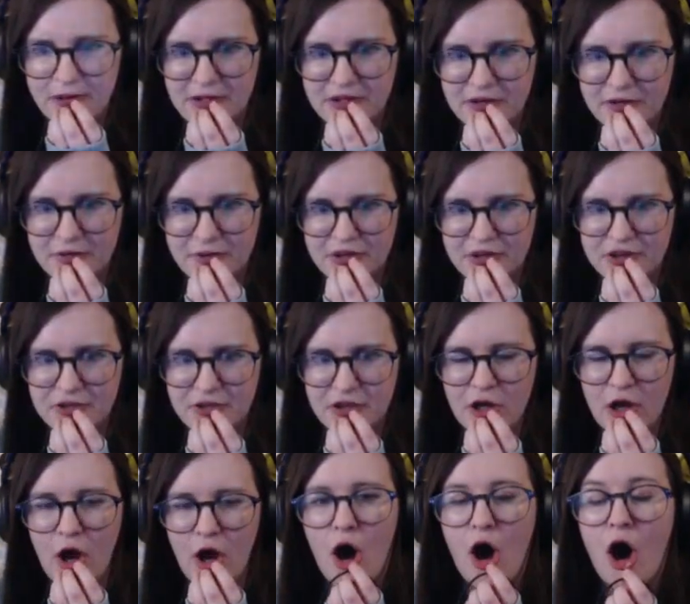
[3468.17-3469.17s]
I don't know which.
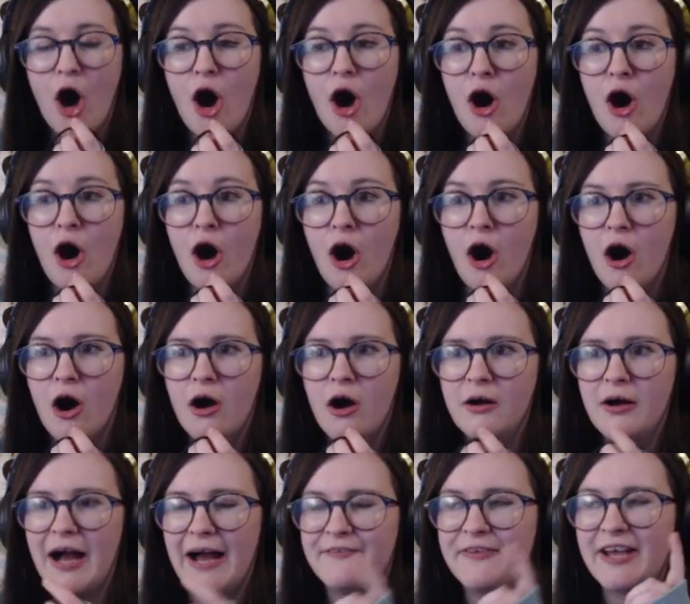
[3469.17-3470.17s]
Oh!
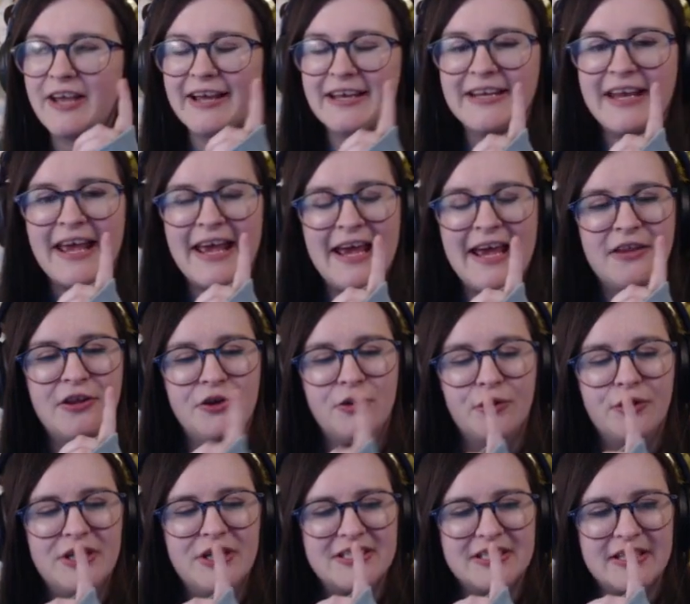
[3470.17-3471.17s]
I think I can hear the
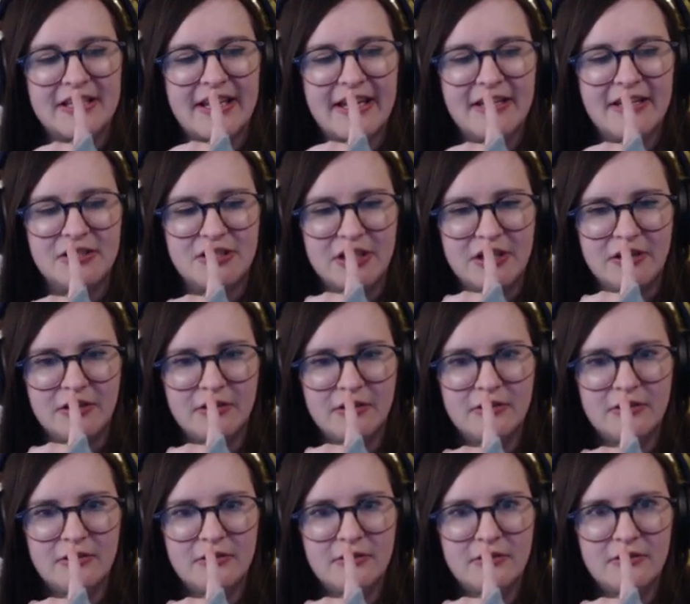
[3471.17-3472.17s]
noise in the kitchen.
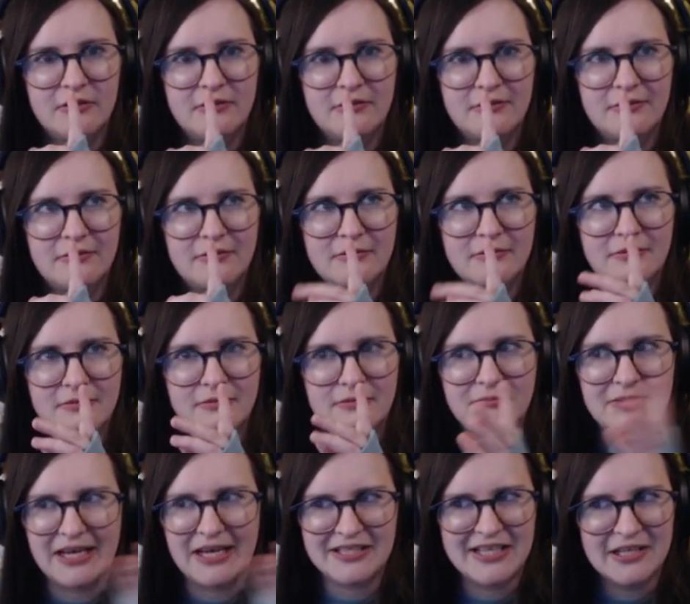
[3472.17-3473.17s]
I'm
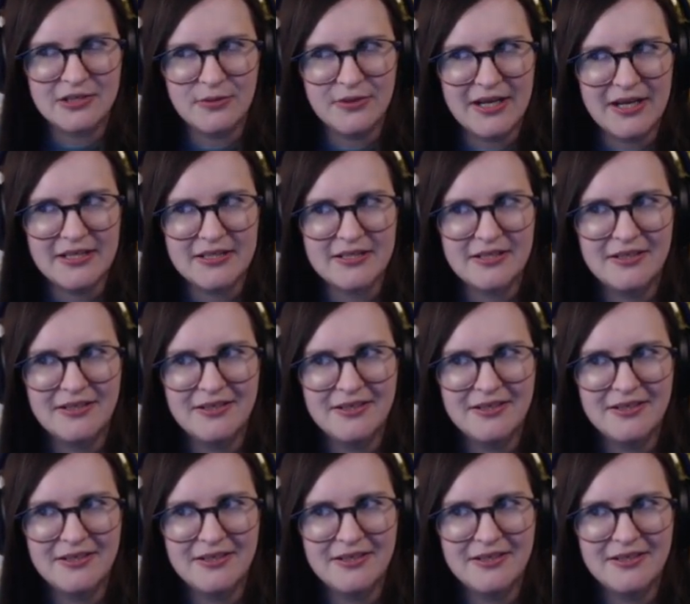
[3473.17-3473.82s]
guessing that's what it is.